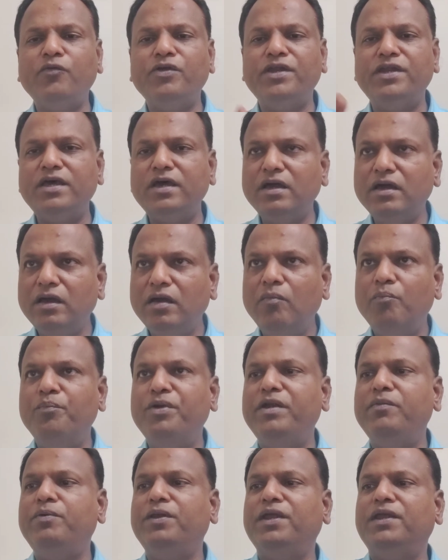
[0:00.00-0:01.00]
with the
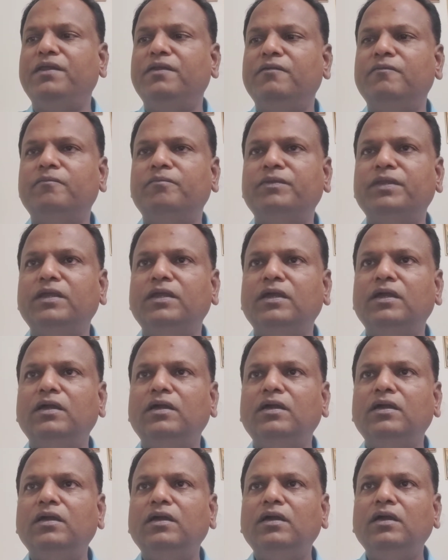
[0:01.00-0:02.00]
midbrain.
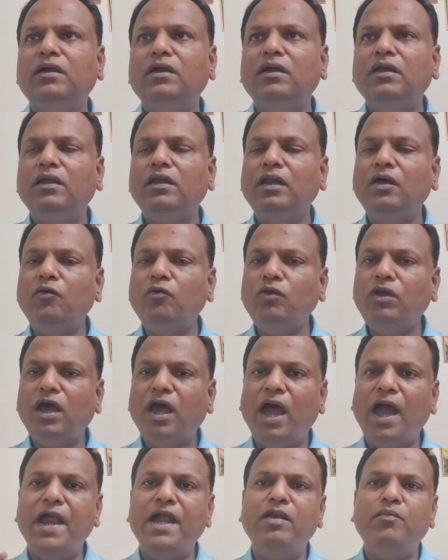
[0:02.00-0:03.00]
Now the
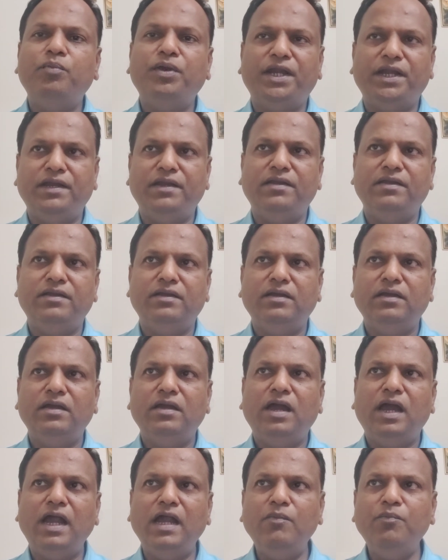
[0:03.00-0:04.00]
hindbrain.
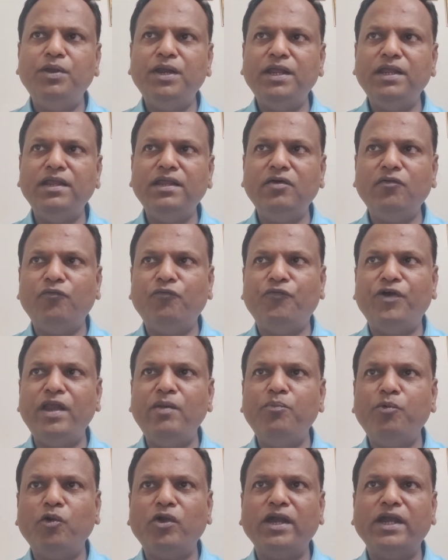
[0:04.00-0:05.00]
Hindbrain is a
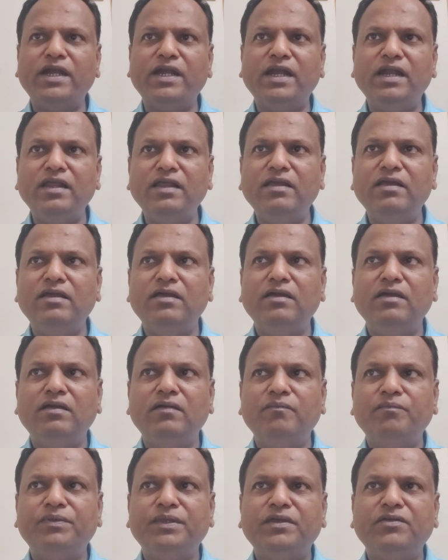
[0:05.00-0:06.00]
well-protected
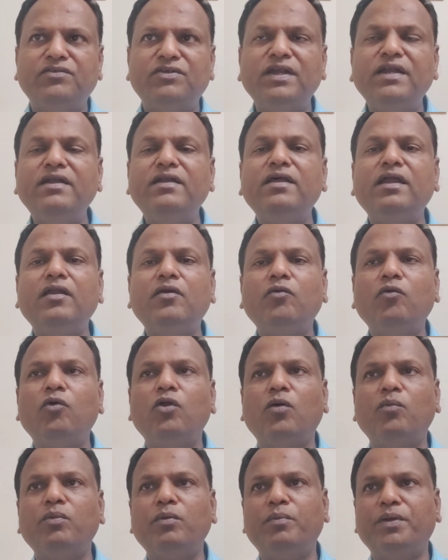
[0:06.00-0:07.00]
central core
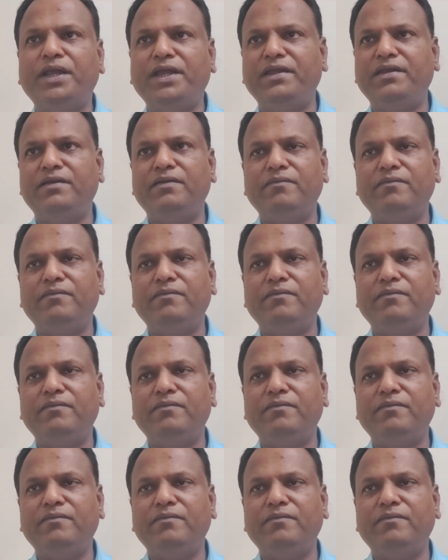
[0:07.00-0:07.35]
of the brain.